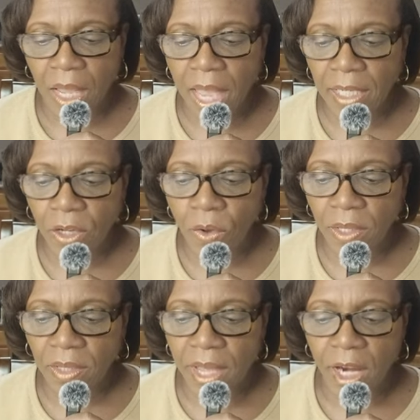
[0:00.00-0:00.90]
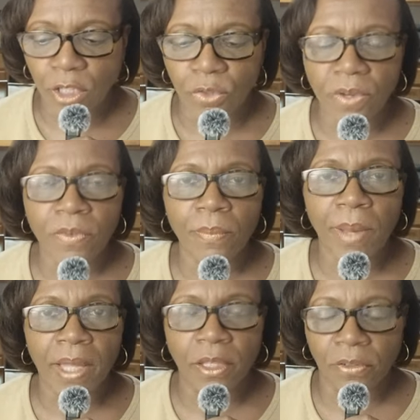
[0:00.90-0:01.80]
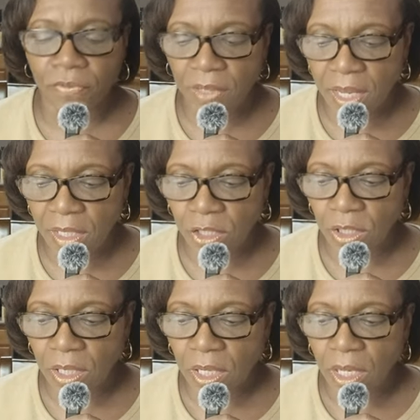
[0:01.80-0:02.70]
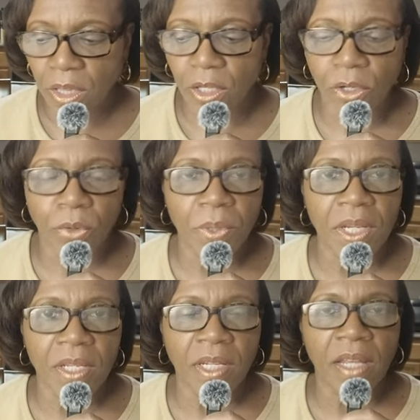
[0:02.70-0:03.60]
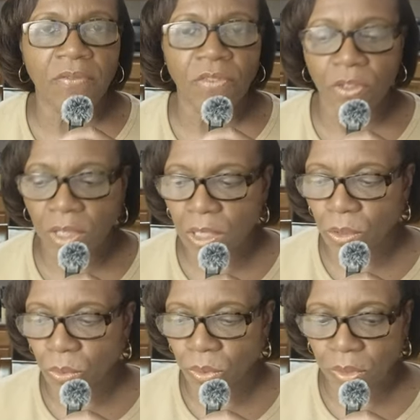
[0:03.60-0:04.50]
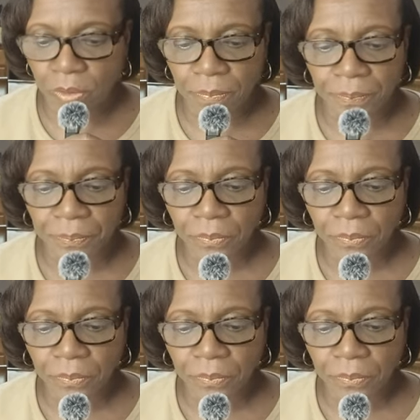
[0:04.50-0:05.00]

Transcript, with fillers: and knowing they are driven by their flesh, their greed, and filthy lucre.